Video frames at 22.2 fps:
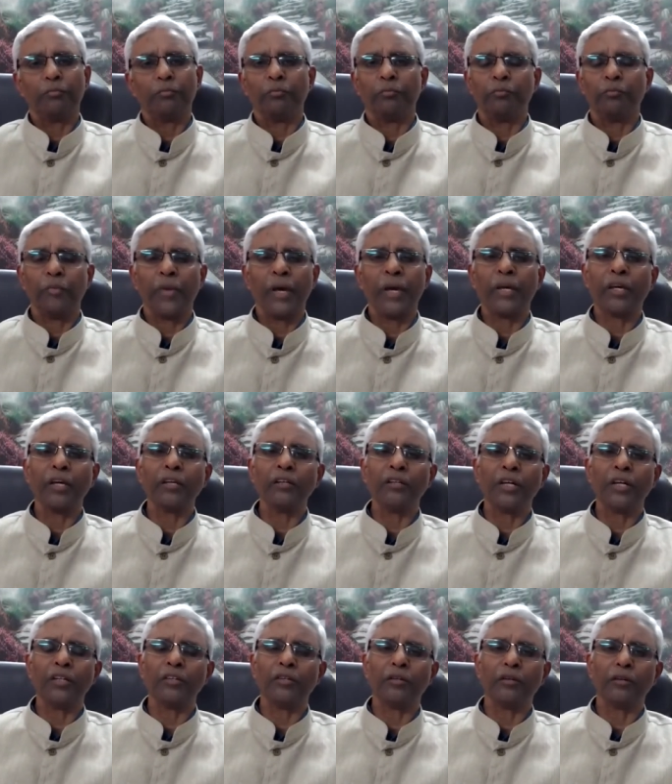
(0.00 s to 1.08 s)
making
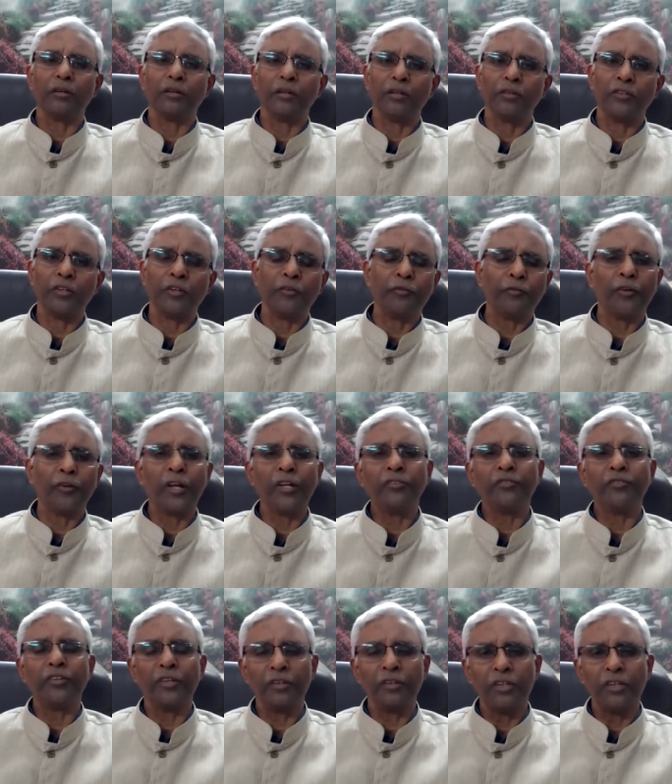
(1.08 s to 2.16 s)
the
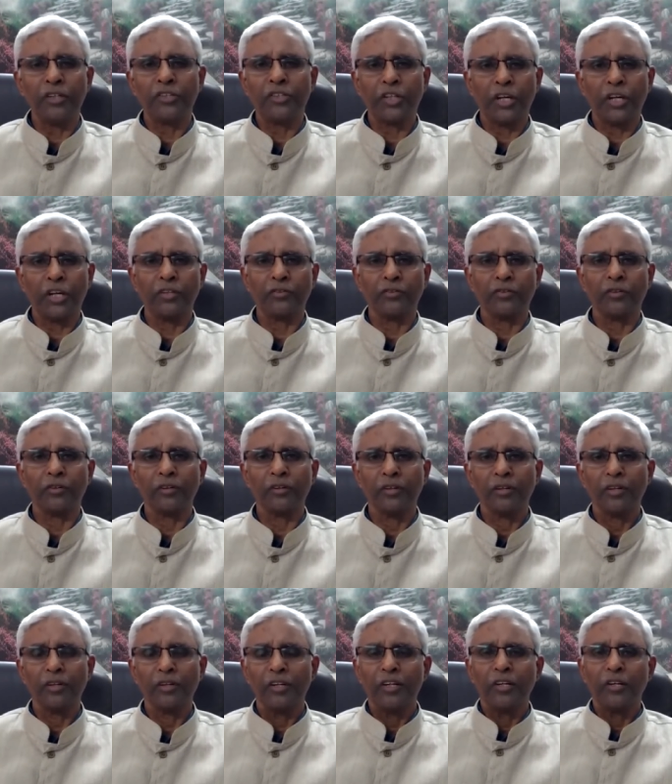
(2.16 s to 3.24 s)
difference in the change.
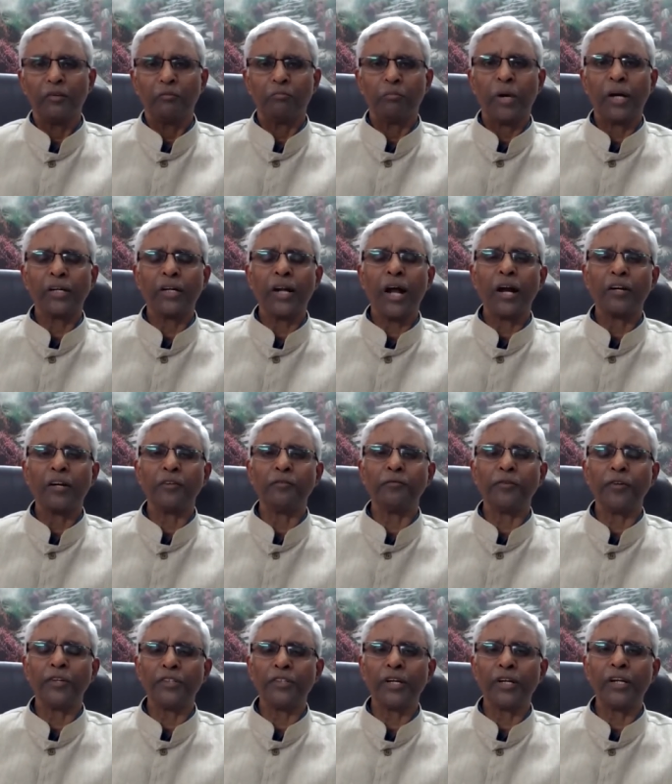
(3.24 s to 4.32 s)
But
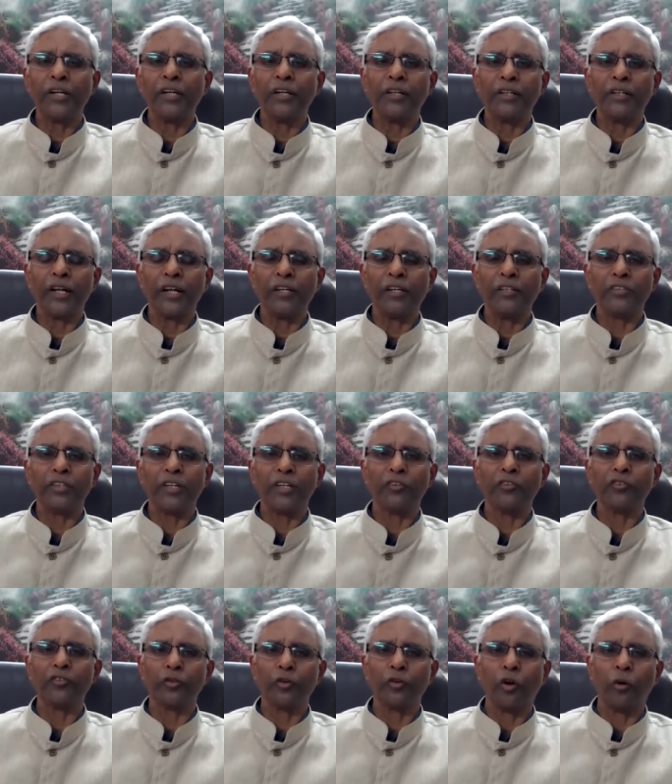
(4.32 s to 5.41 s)
artificial
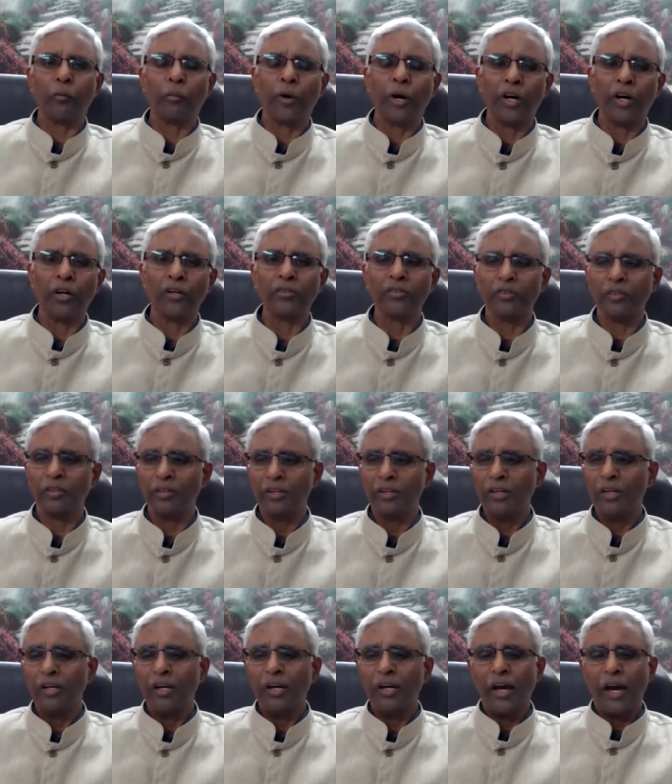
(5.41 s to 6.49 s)
intelligence, robots,
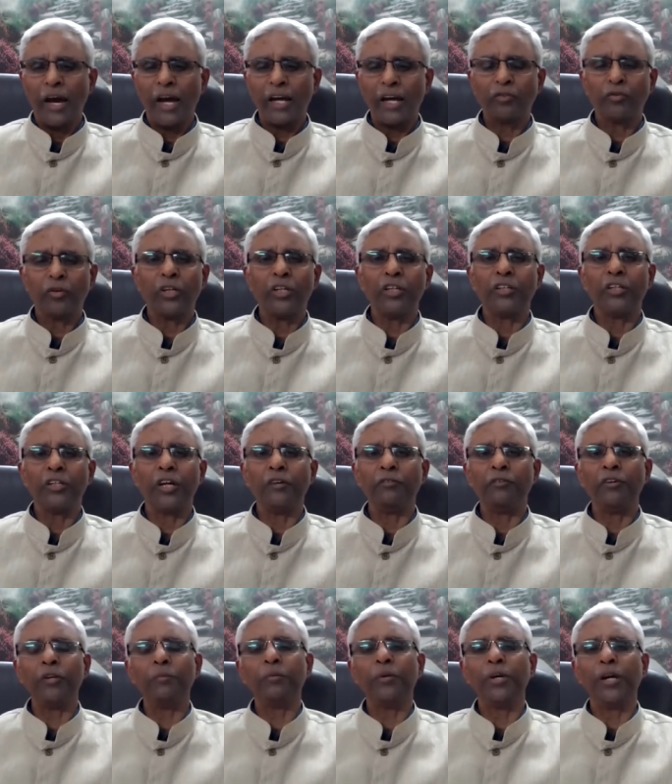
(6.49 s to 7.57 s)
actually they
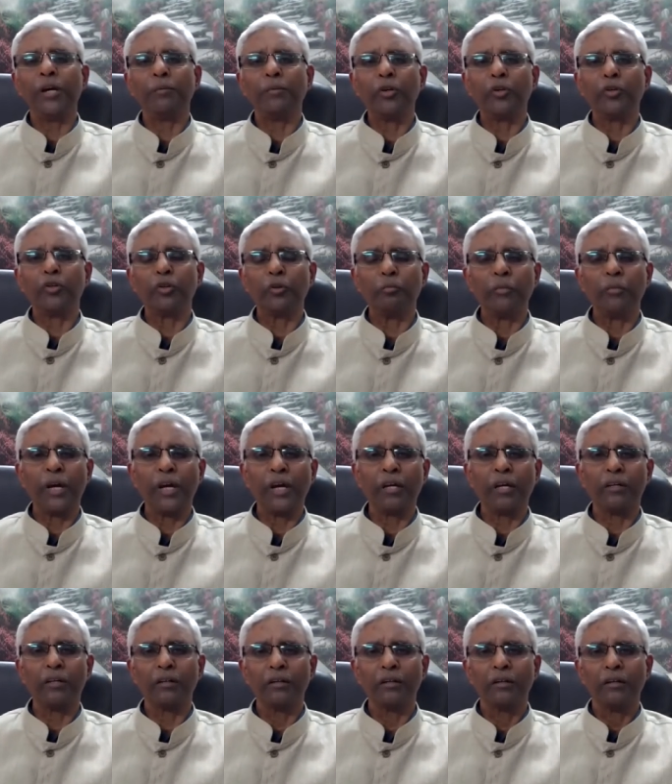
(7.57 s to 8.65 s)
will be able to make,